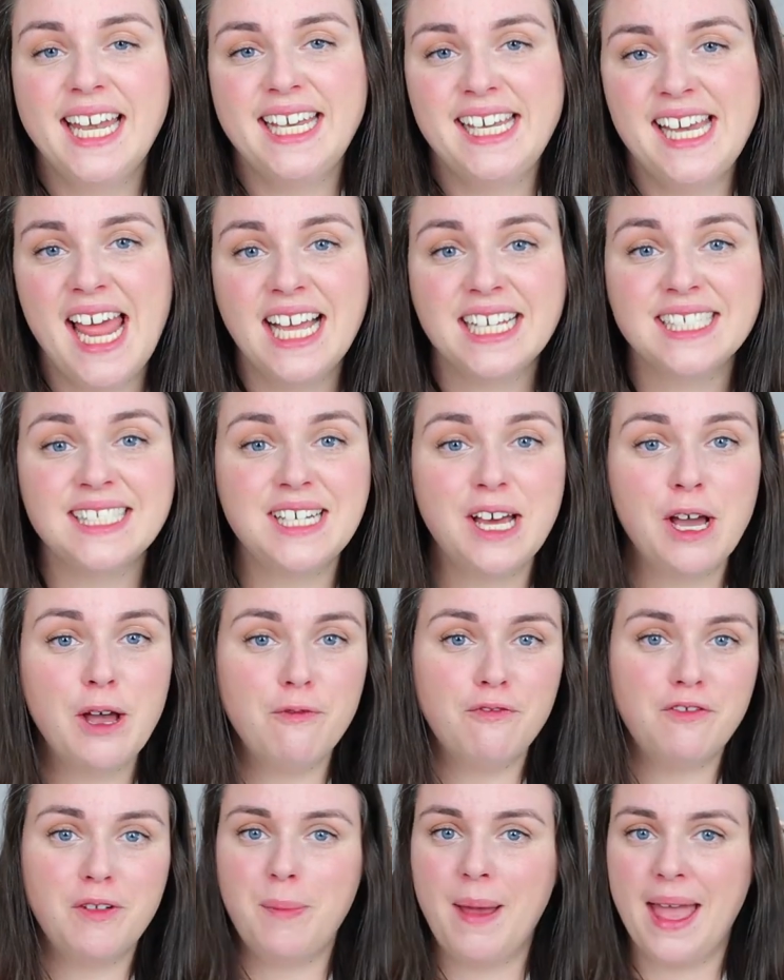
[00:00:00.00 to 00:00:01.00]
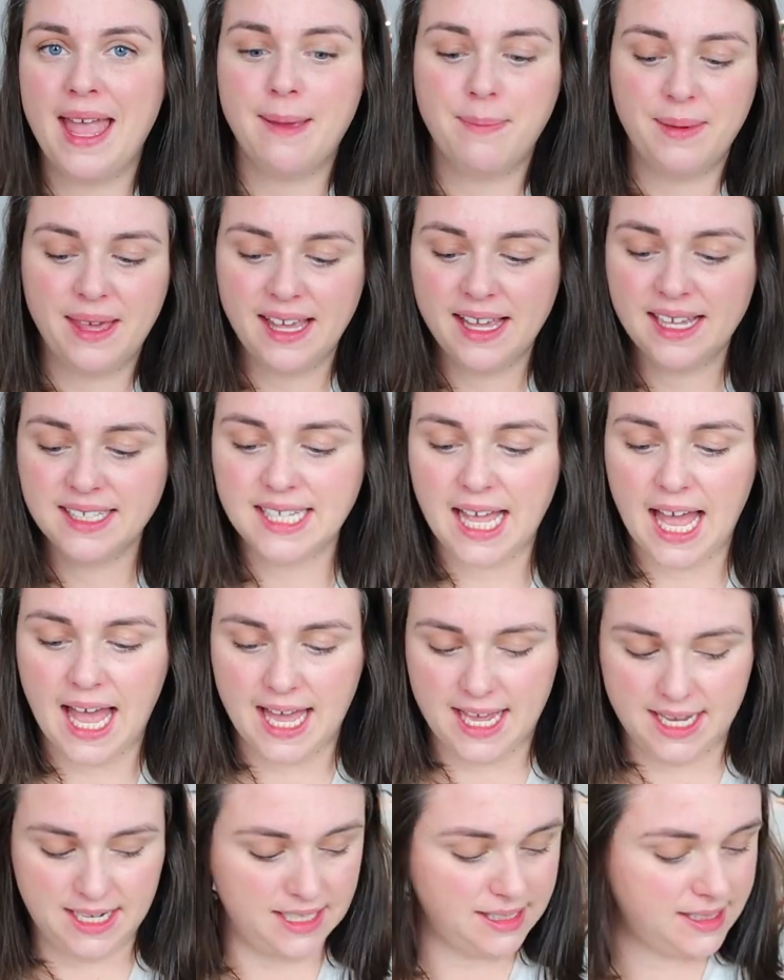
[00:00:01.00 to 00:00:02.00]
Next up for babies,
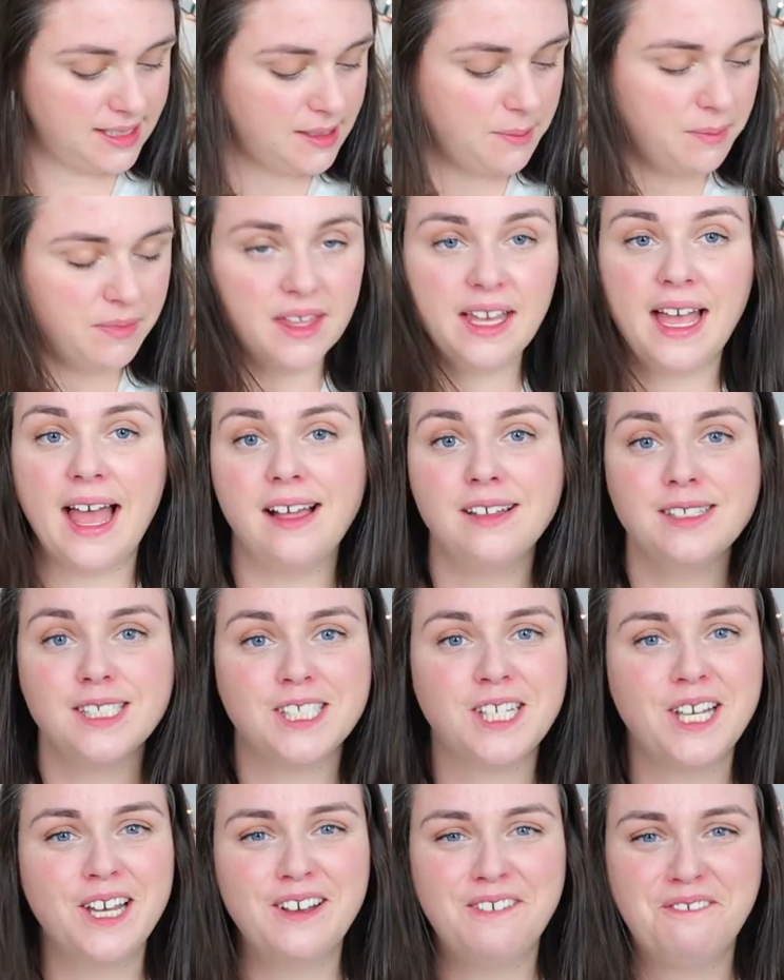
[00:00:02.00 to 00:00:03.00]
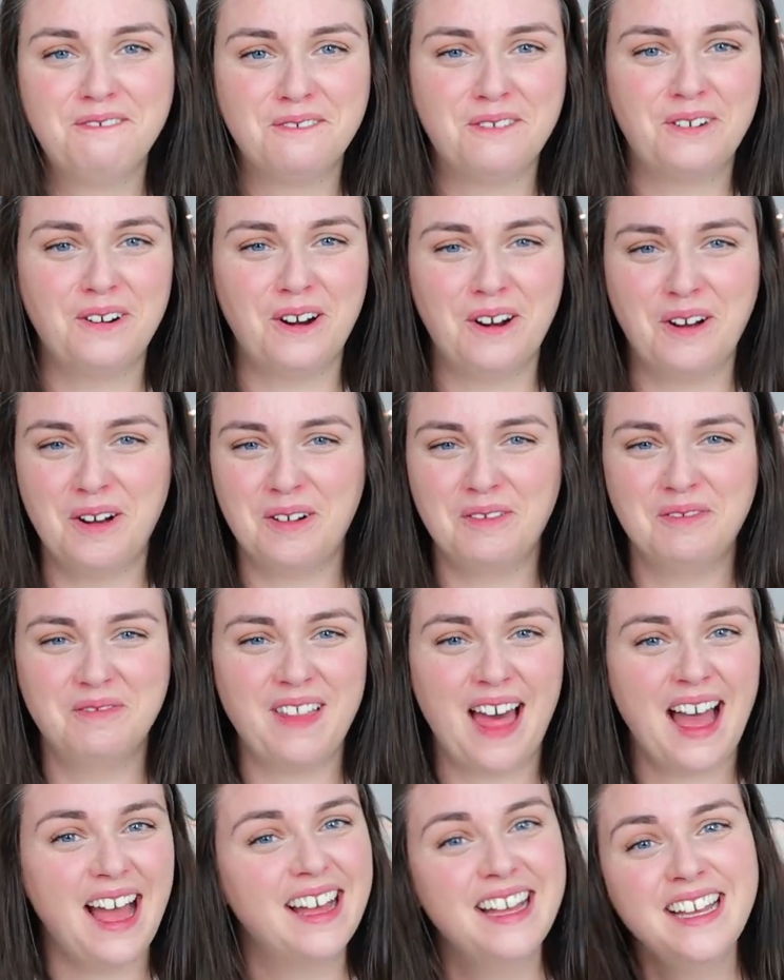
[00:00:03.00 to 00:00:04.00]
and it's something else
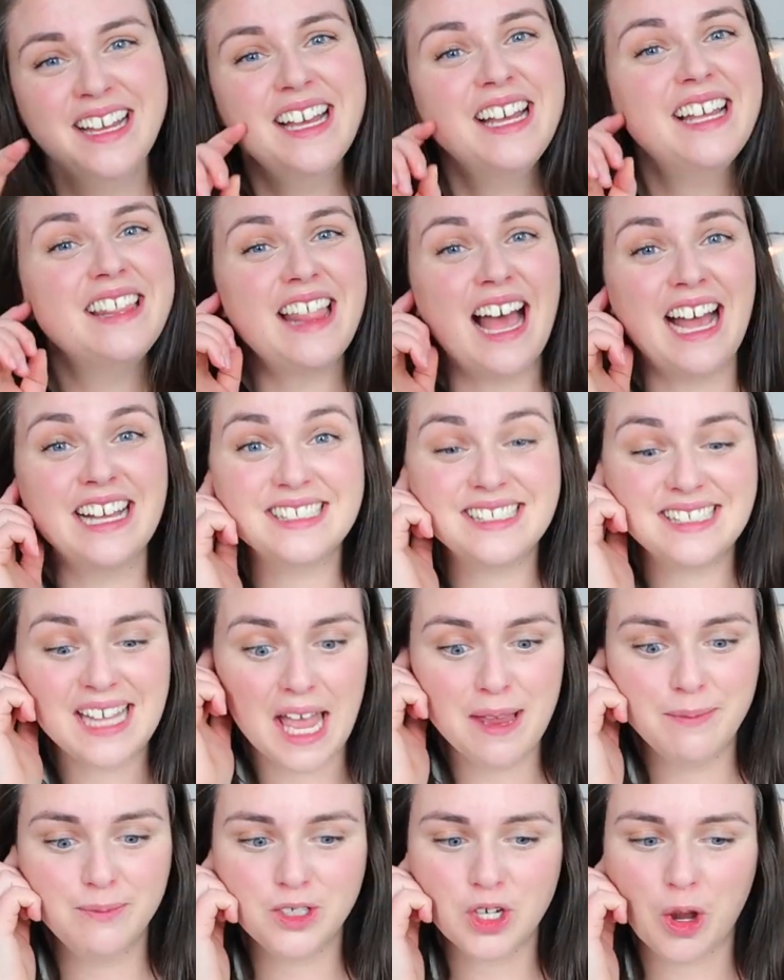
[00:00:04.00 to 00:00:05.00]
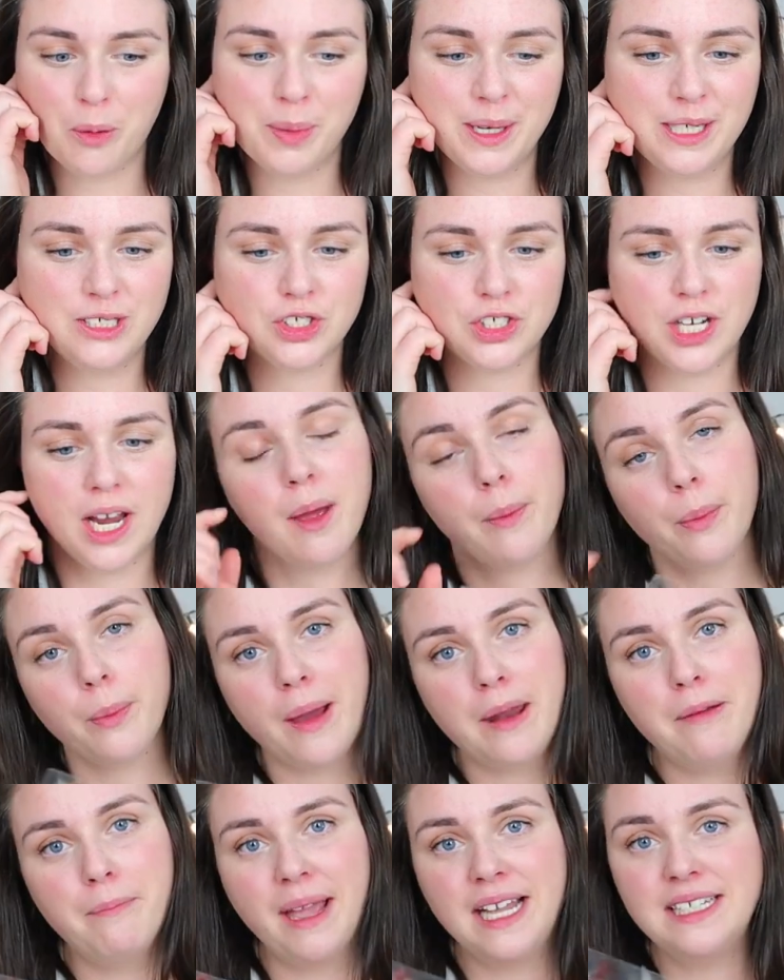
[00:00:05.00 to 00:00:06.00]
from that same shopping trip
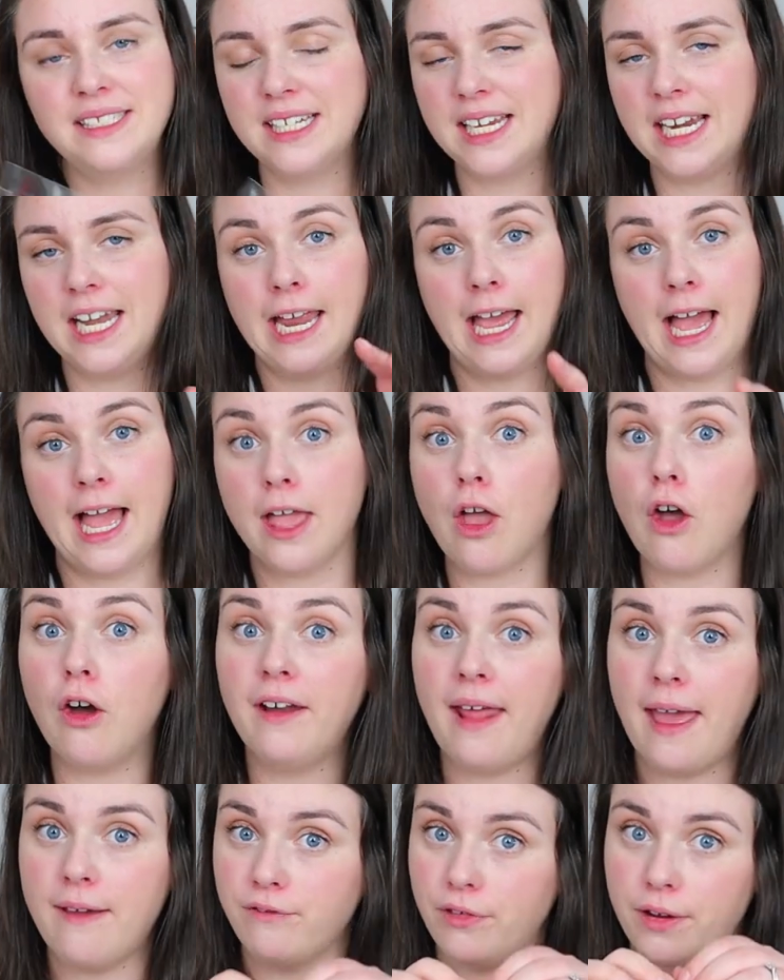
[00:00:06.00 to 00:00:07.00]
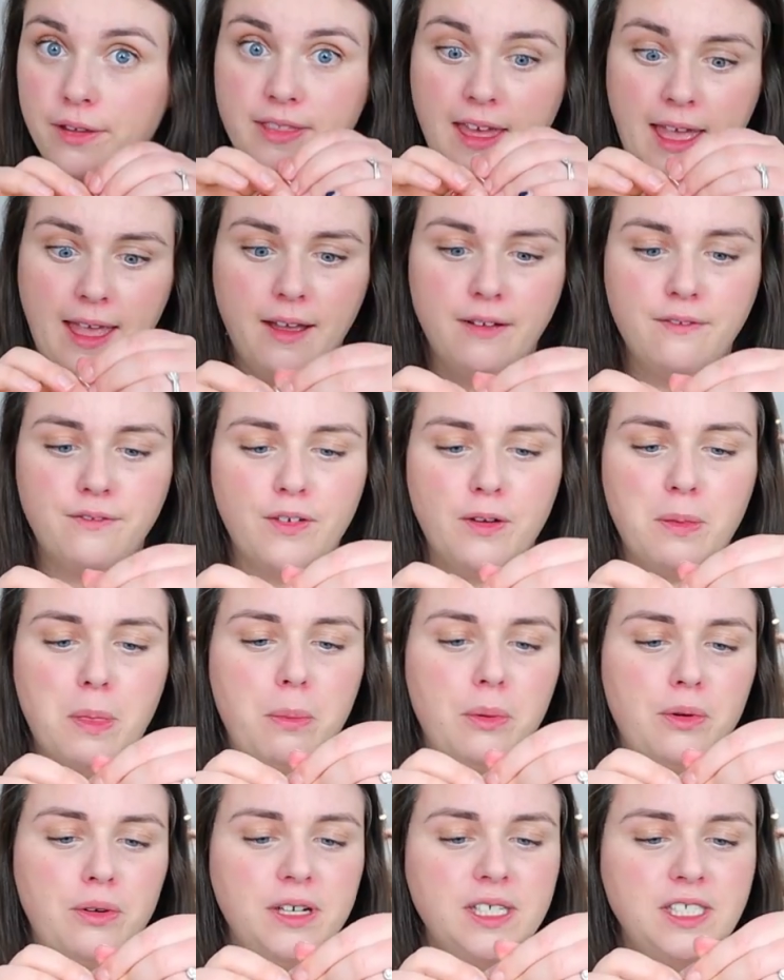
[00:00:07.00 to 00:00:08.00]
when basically I got everything for
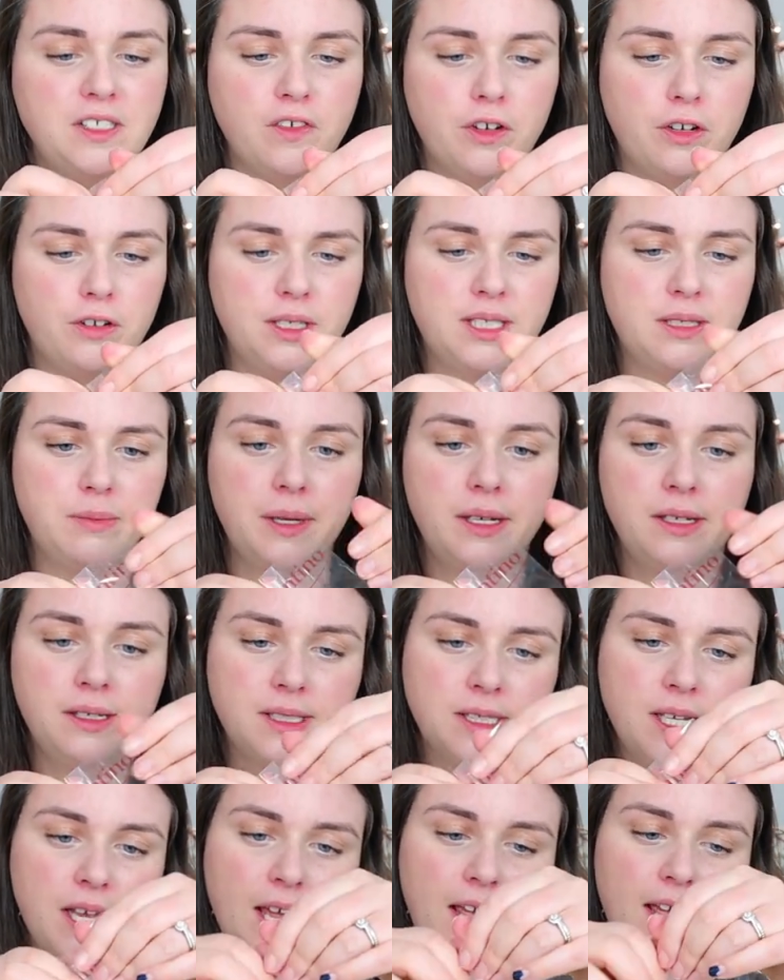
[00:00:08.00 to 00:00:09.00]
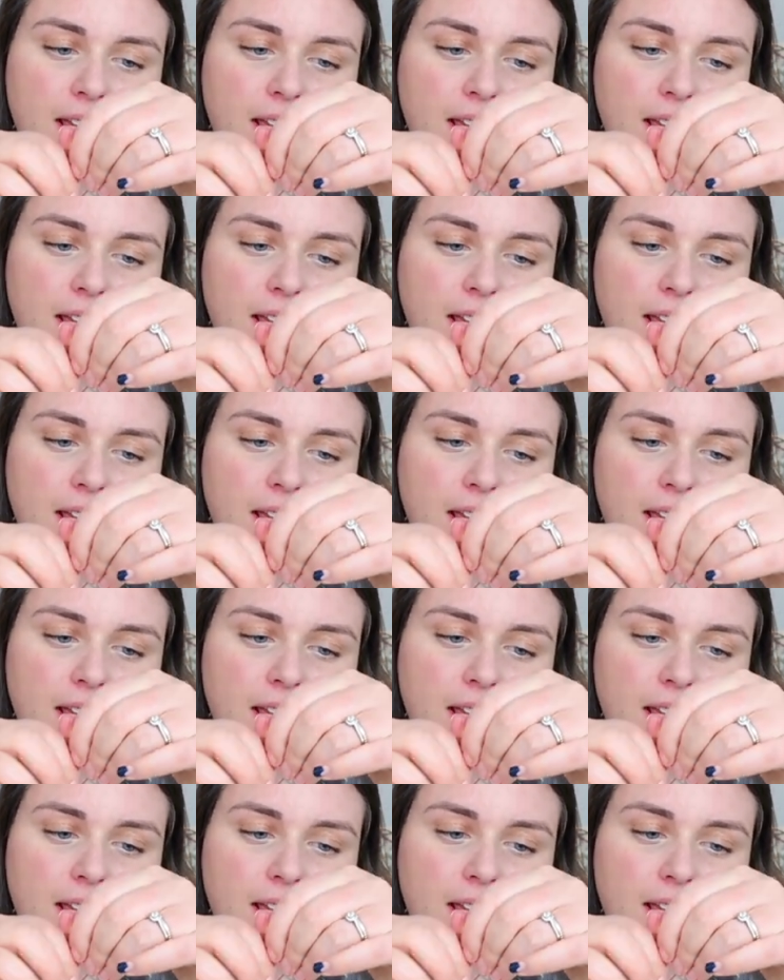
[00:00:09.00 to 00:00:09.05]
the boys for Christmas.